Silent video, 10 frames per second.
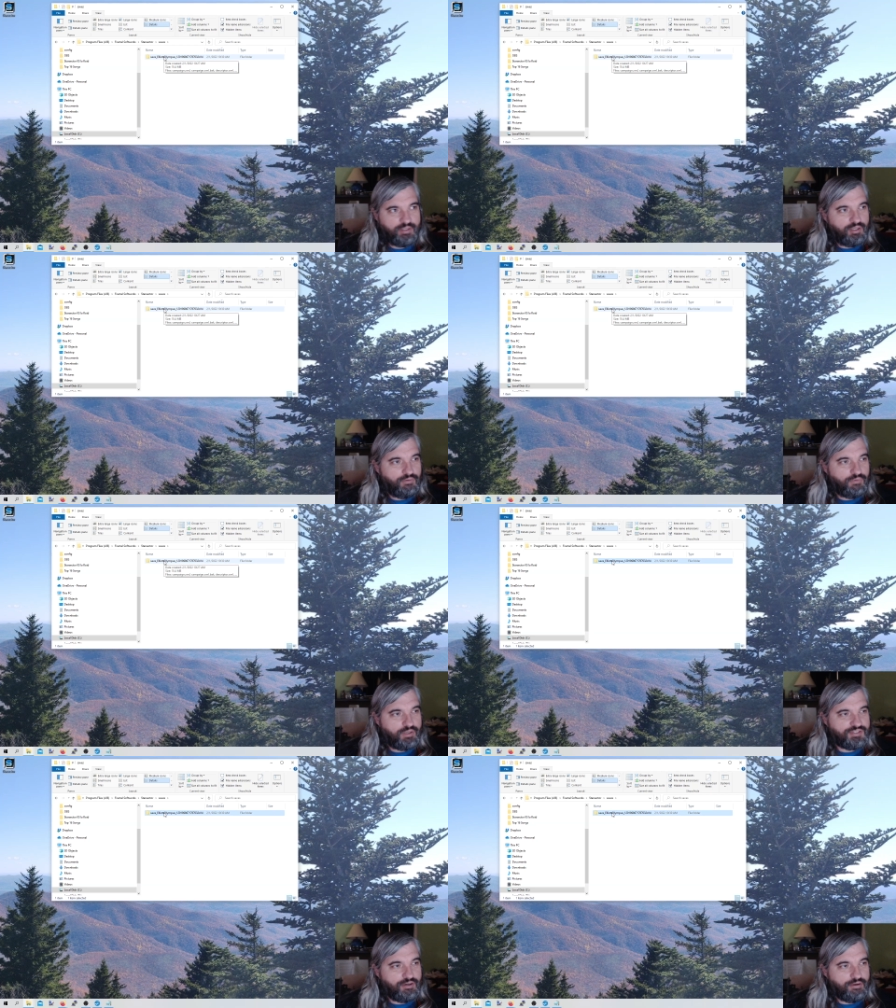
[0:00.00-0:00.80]

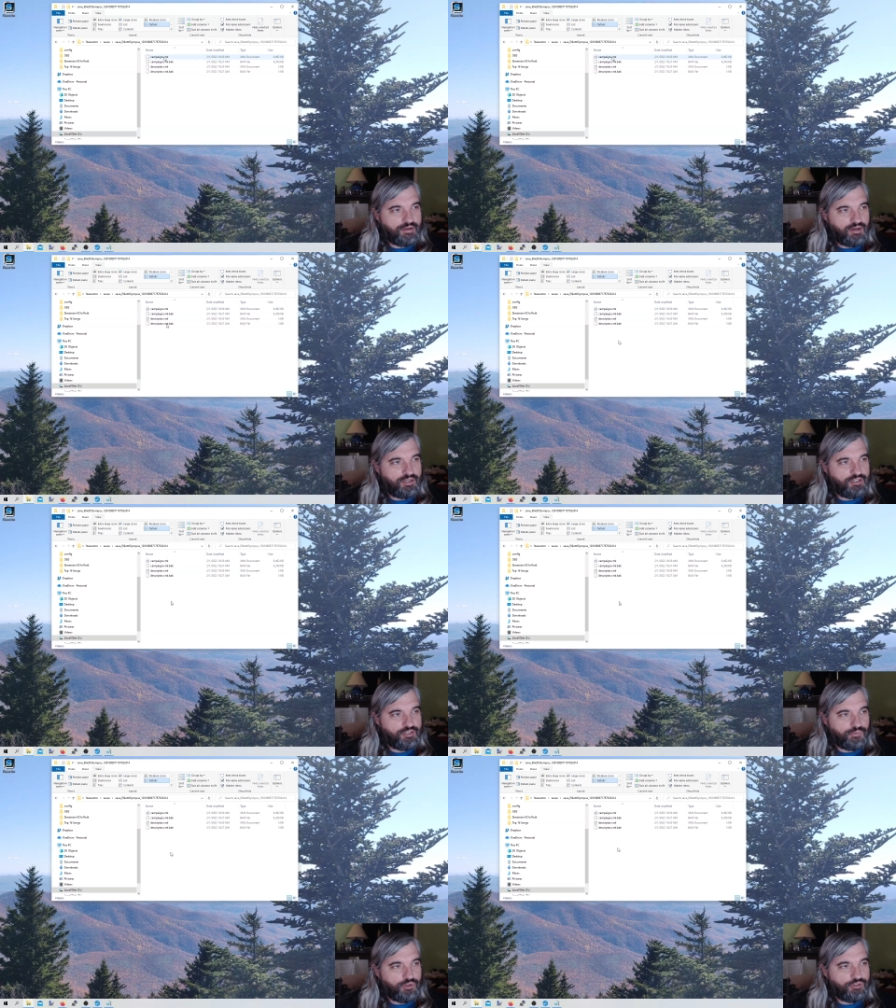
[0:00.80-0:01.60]
what's going on in your
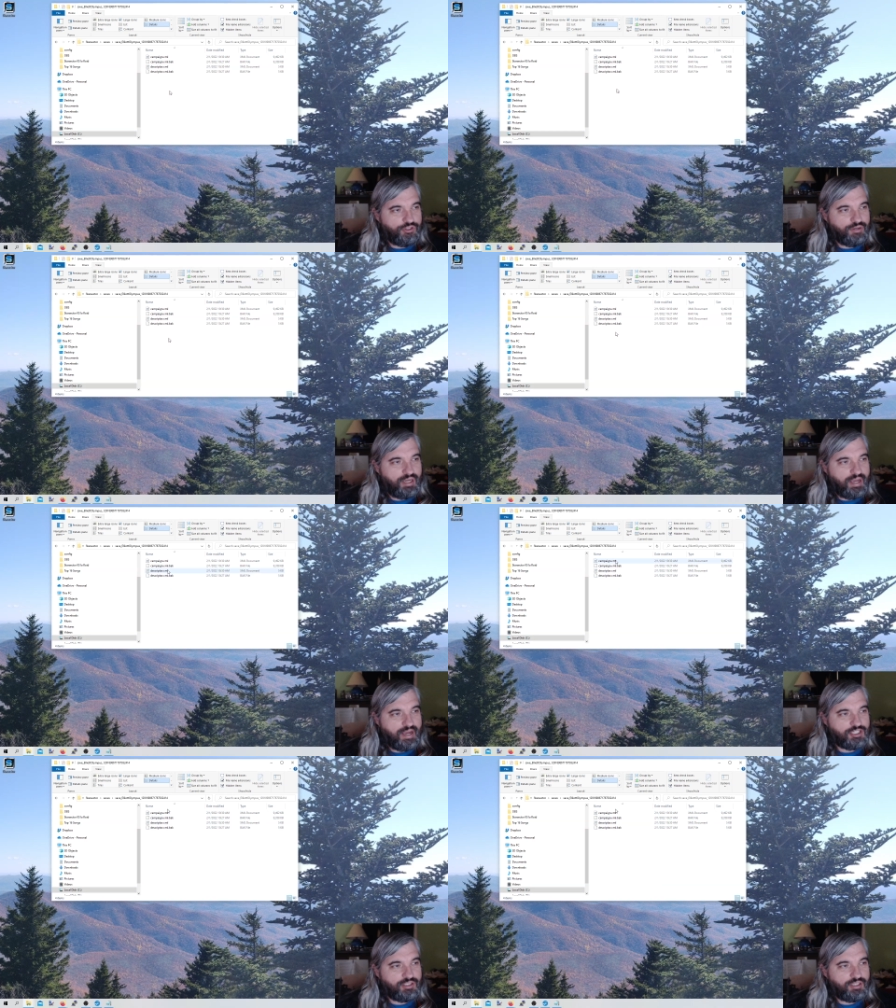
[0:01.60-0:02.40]
world, you can
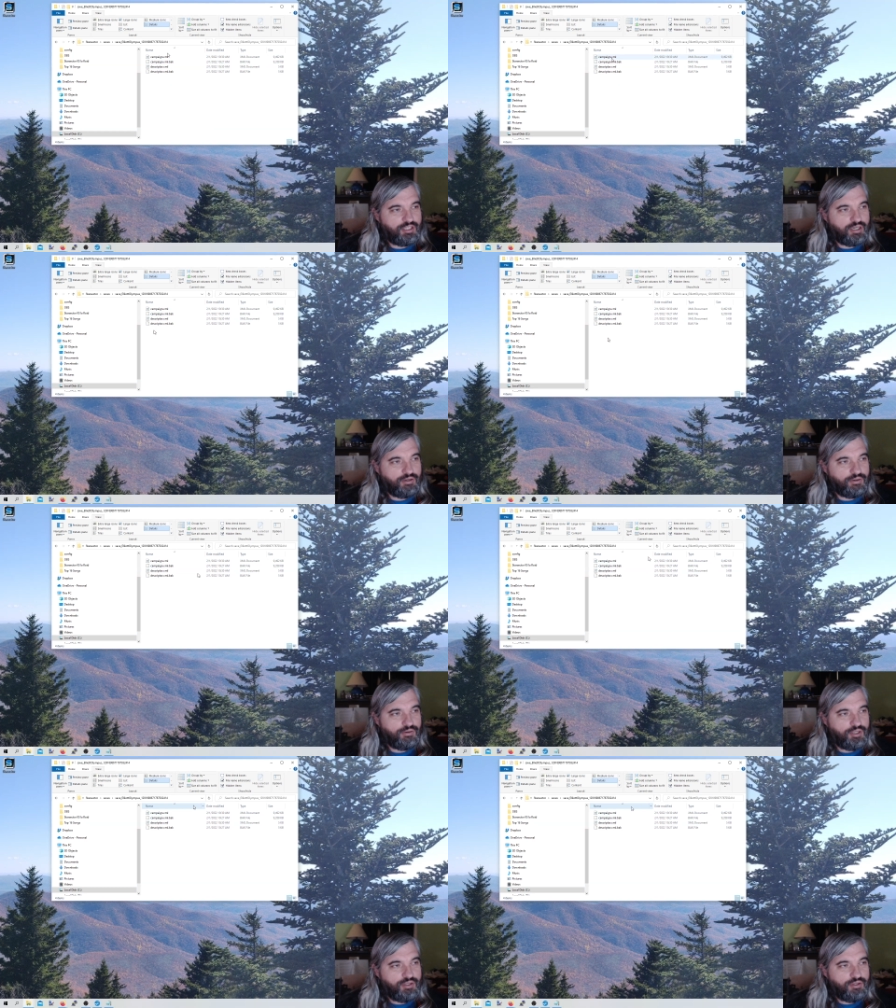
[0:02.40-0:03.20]
actually go
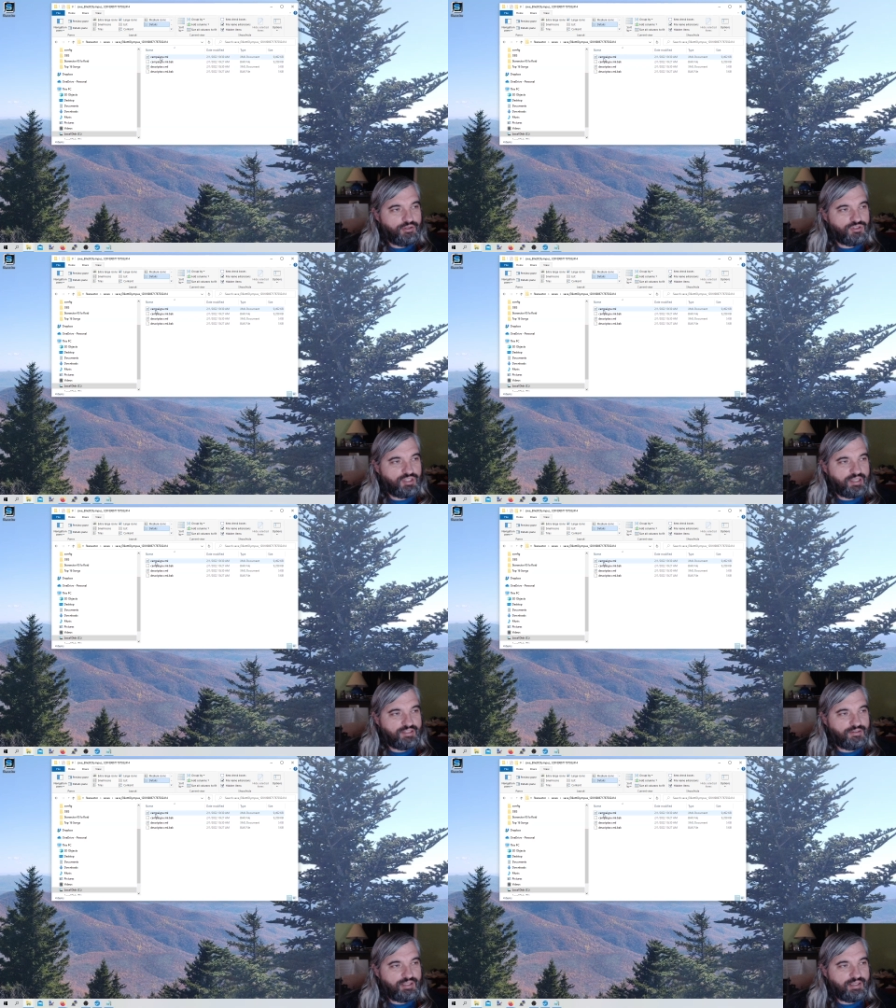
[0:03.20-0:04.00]
to,
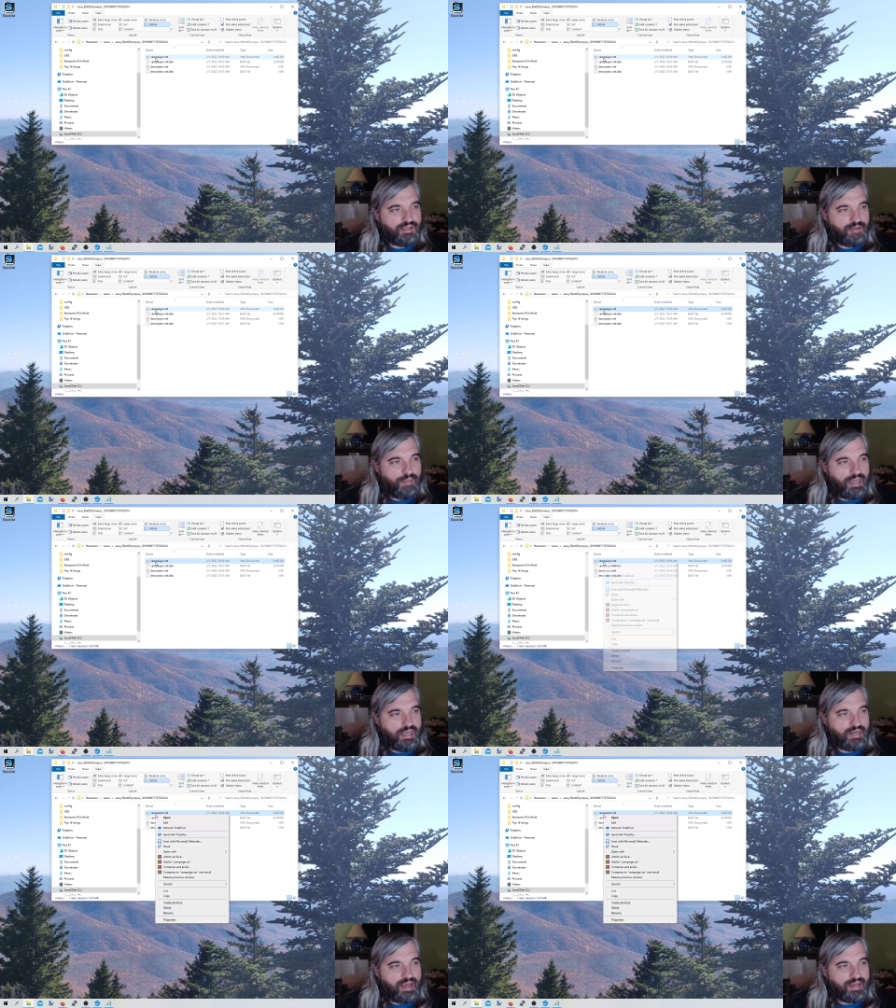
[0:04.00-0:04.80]
into the
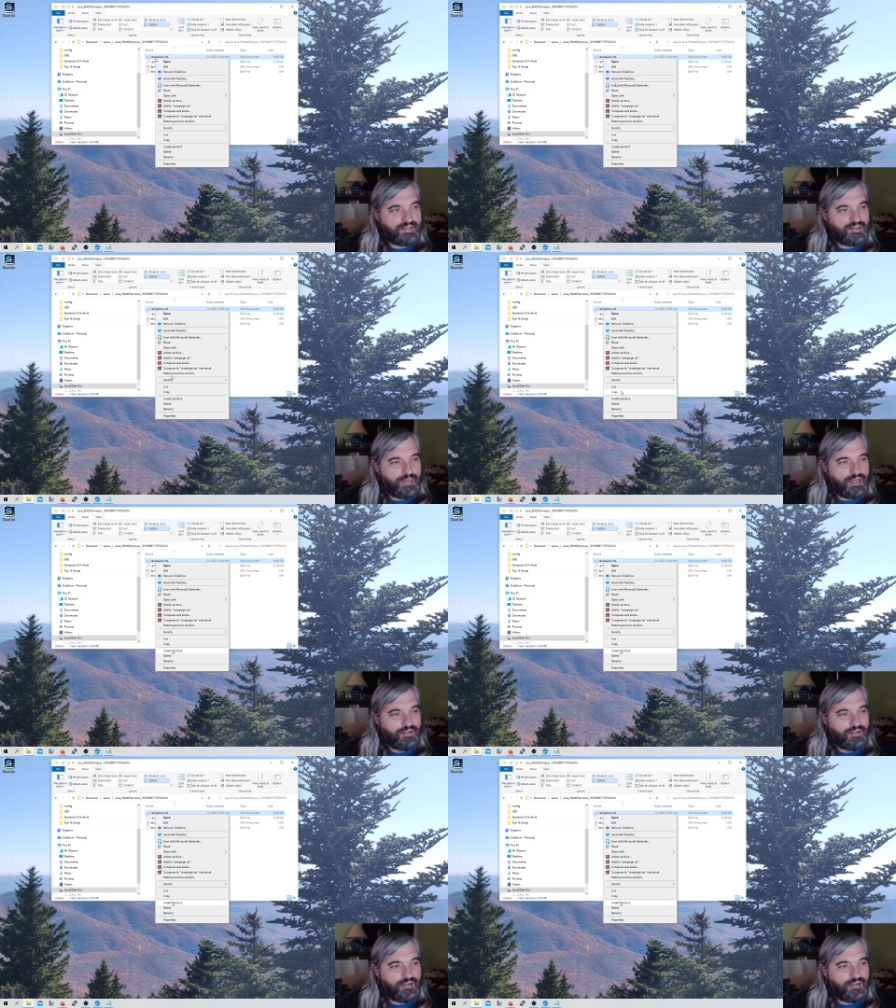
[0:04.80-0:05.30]
campaign X M L.